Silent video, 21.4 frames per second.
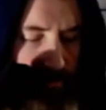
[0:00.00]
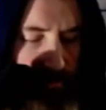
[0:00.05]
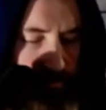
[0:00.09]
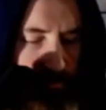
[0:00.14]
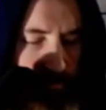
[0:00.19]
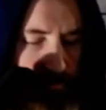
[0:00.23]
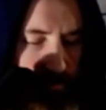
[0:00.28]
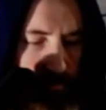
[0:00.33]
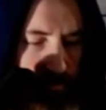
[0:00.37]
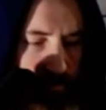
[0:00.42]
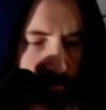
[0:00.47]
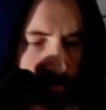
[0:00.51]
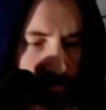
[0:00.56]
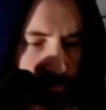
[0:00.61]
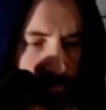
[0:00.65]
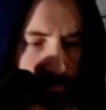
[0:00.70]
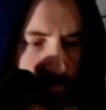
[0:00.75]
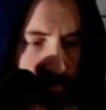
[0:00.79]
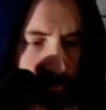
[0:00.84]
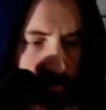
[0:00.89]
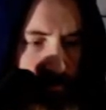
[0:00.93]

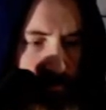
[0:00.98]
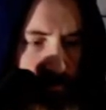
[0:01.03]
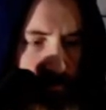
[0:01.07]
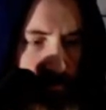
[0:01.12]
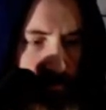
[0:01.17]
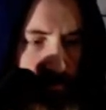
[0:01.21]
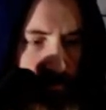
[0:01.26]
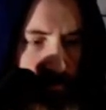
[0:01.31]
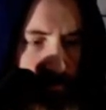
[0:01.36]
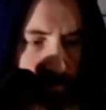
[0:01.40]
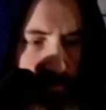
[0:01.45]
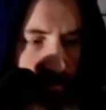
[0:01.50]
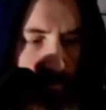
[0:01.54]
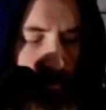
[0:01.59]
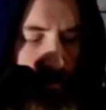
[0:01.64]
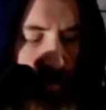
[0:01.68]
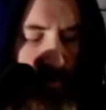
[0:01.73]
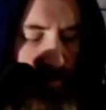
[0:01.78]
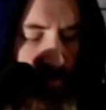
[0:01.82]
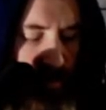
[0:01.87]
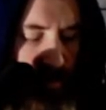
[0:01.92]

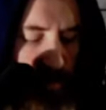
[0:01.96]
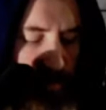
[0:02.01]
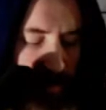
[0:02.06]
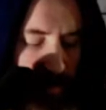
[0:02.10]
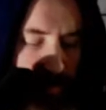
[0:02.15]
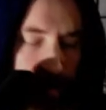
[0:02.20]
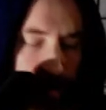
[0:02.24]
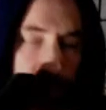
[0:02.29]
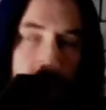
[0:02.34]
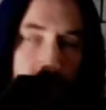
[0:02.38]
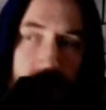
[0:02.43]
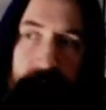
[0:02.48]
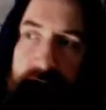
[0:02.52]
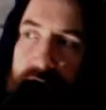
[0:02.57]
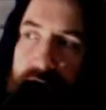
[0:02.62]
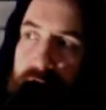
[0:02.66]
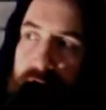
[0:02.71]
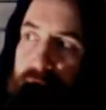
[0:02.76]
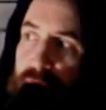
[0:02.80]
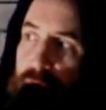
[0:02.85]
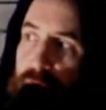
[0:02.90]
and dominant that we're
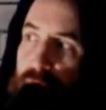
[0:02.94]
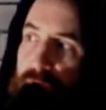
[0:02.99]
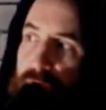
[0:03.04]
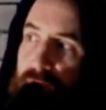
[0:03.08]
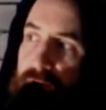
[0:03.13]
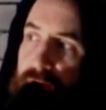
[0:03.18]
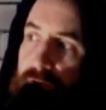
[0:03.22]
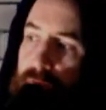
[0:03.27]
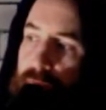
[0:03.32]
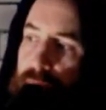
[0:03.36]
listening for right now.